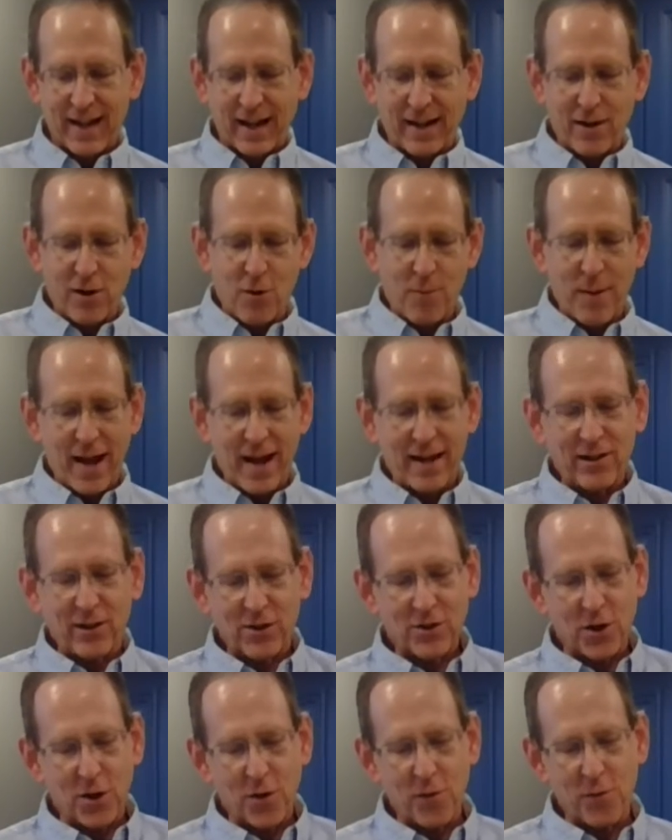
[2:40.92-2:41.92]
and the old man
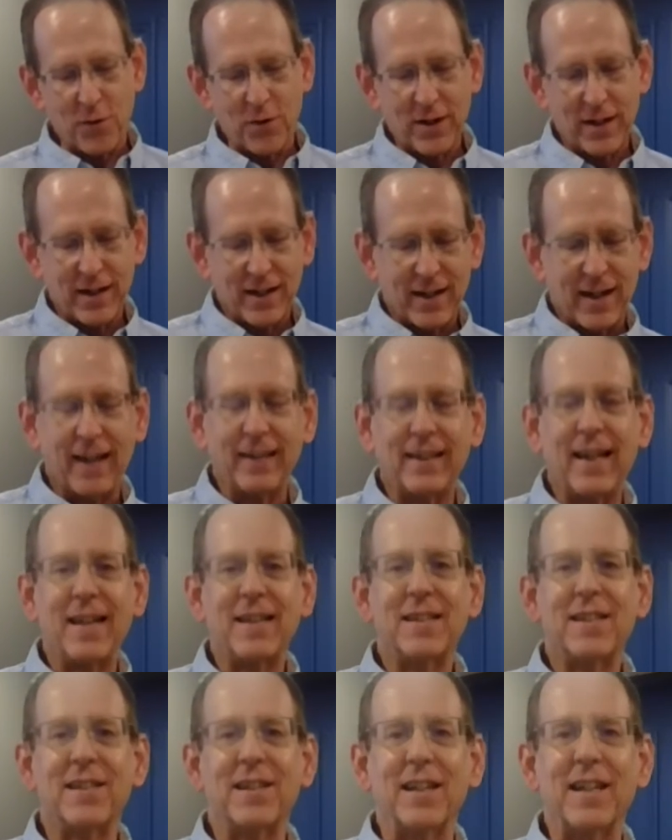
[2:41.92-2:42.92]
looked over at
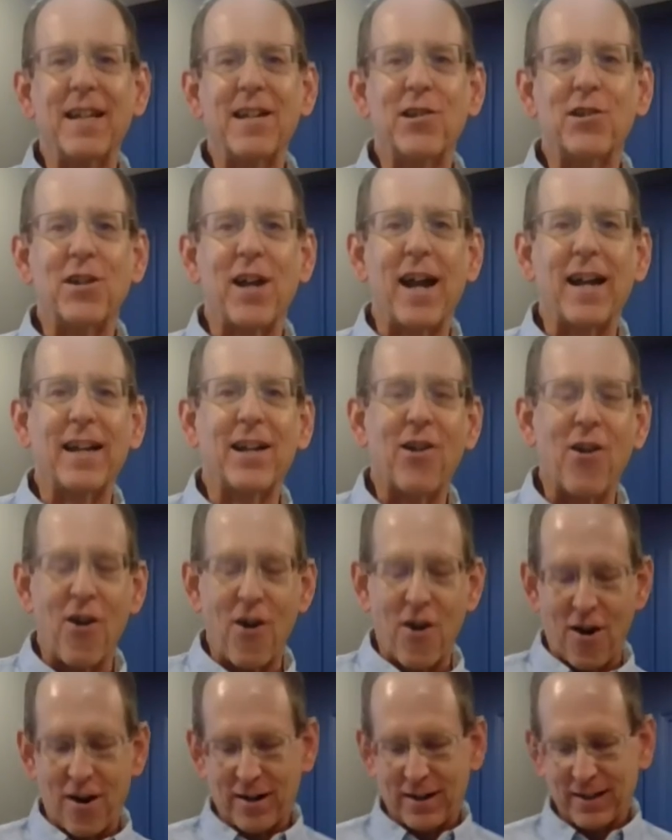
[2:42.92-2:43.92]
that sleek, shiny
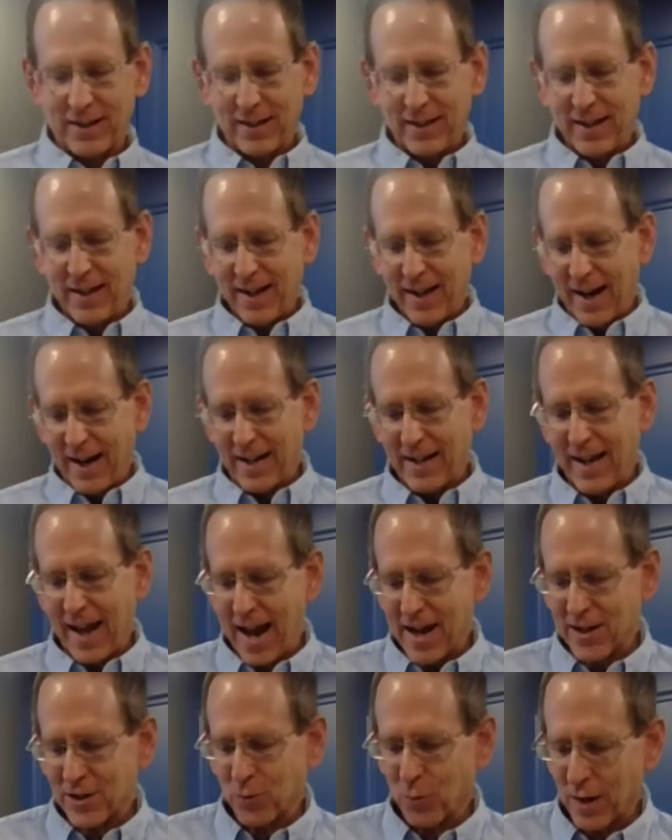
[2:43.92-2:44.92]
car, and he
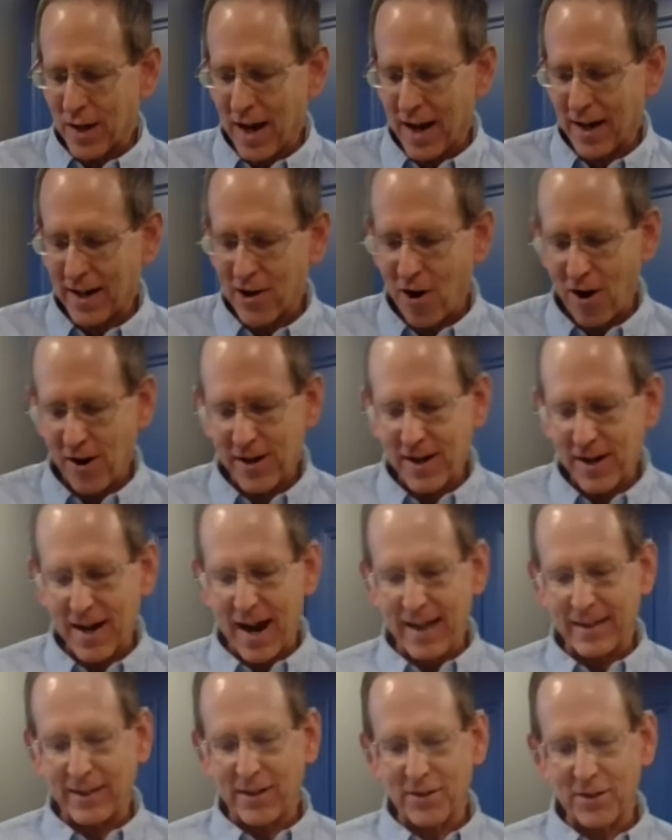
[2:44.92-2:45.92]
asked, What kind of car you
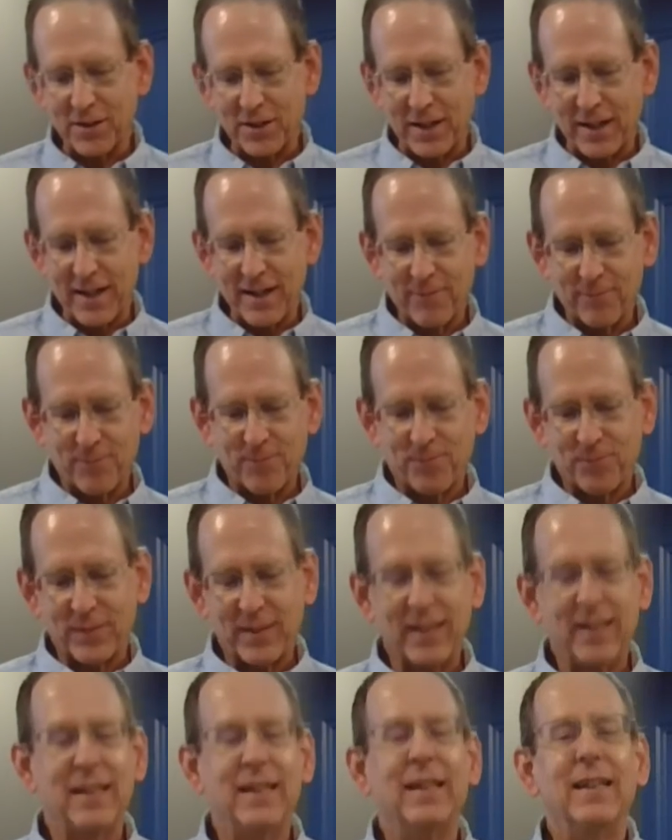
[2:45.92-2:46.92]
got there, sonny?
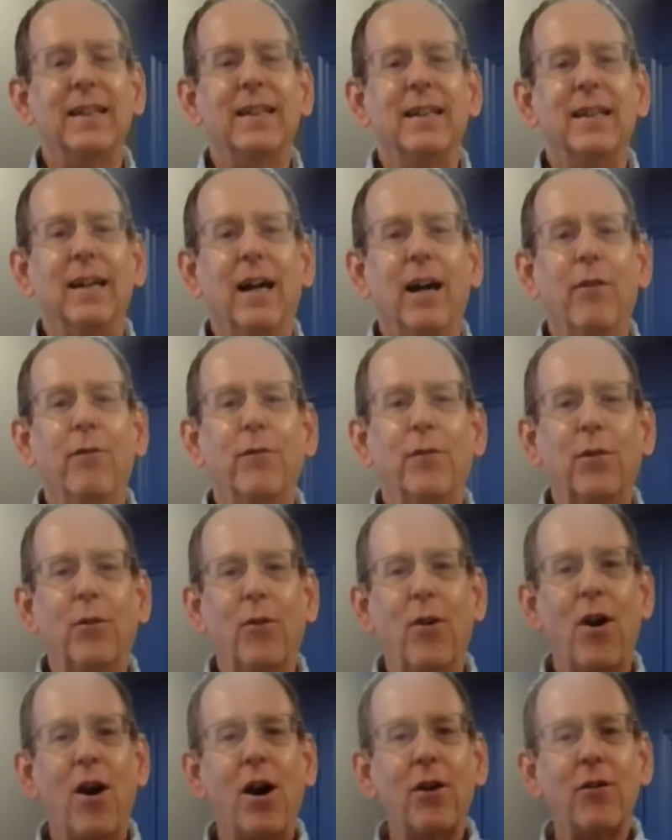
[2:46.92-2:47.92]
A
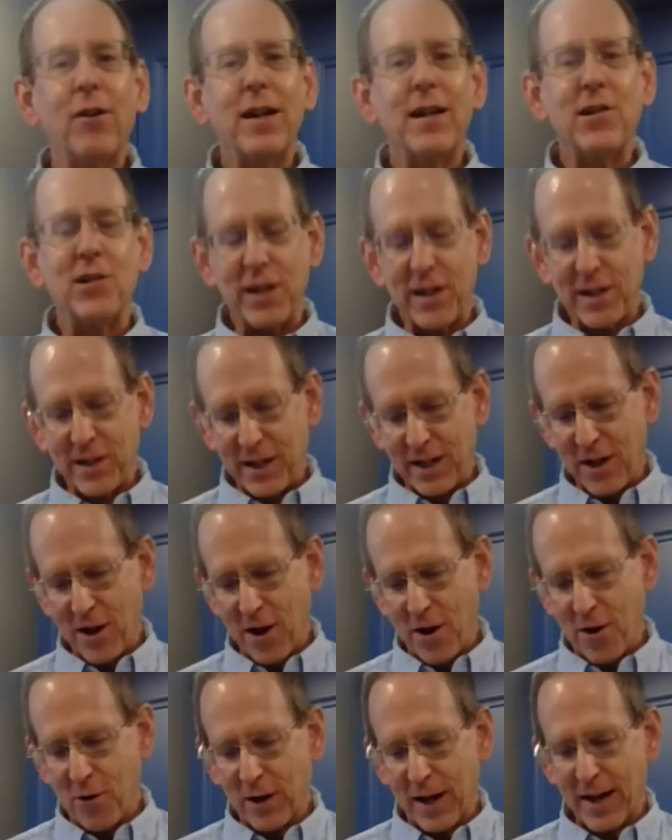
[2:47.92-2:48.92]
Ferrari
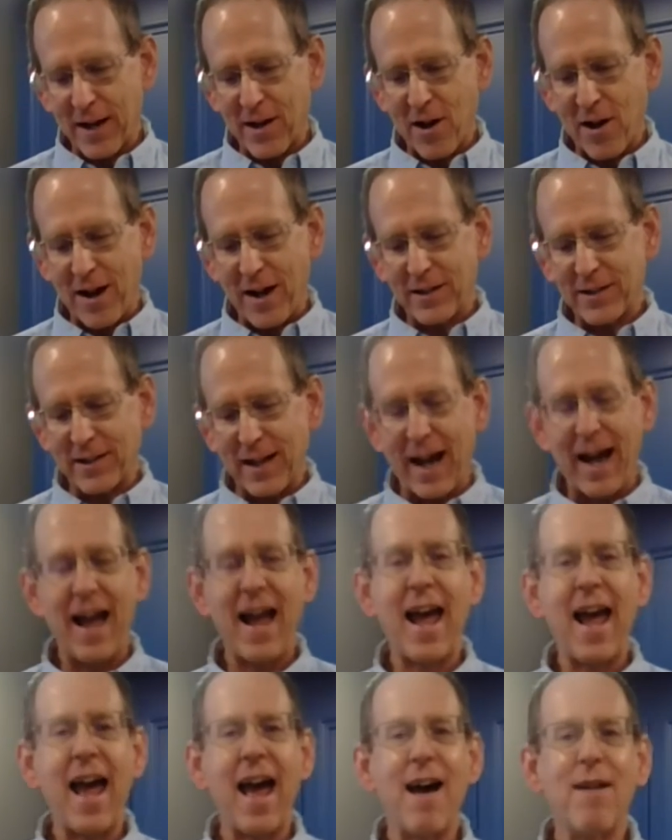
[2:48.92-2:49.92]
GTO. It cost a
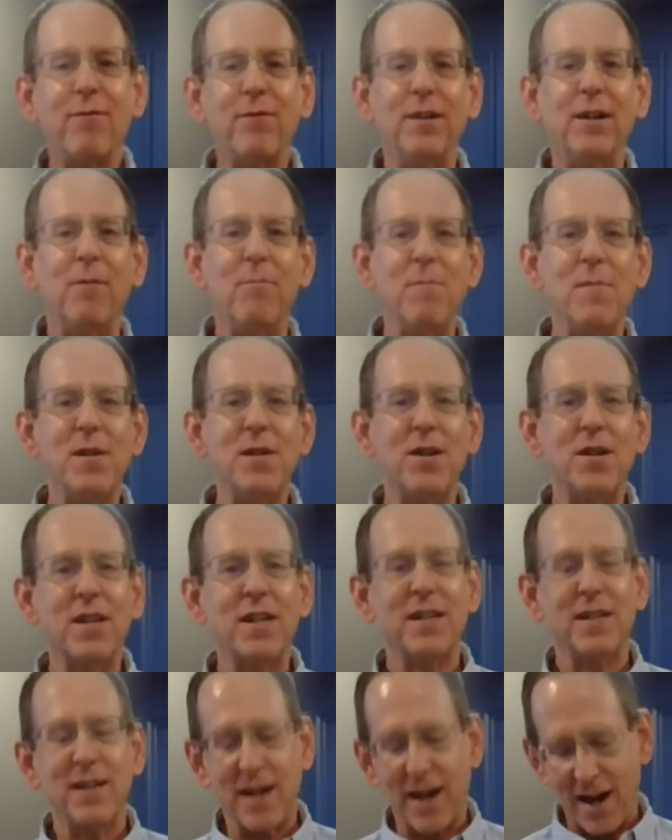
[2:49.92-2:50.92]
half a
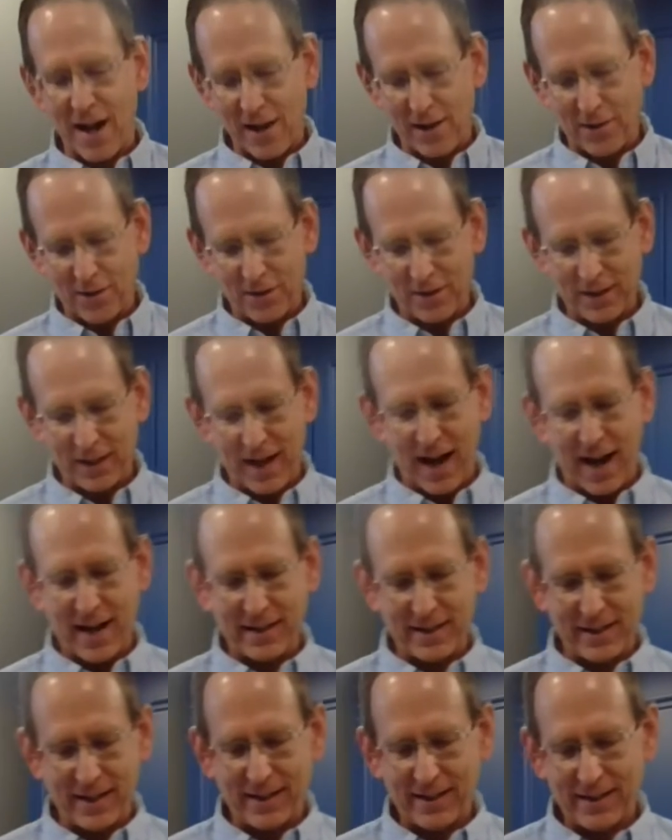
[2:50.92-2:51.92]
million dollars, the guy
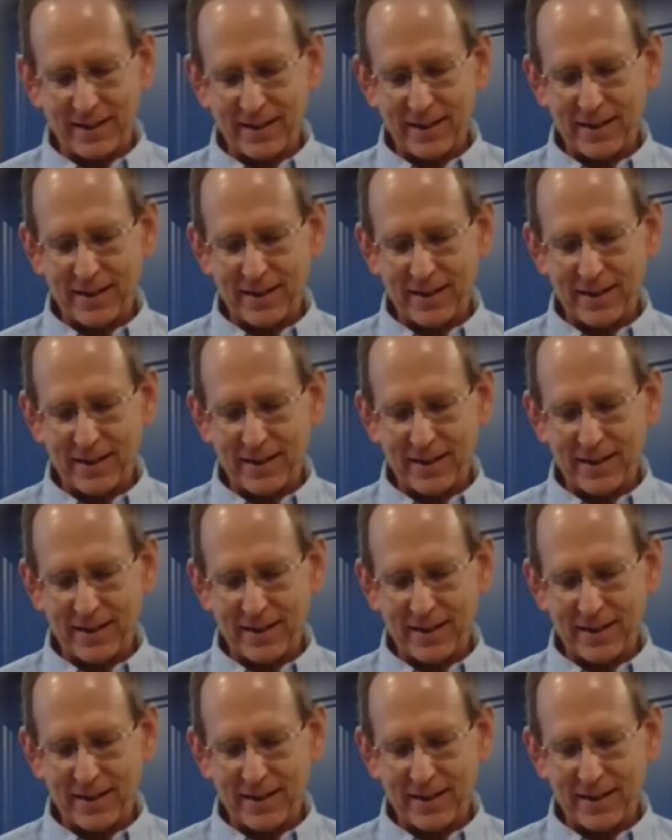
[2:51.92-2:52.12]
said.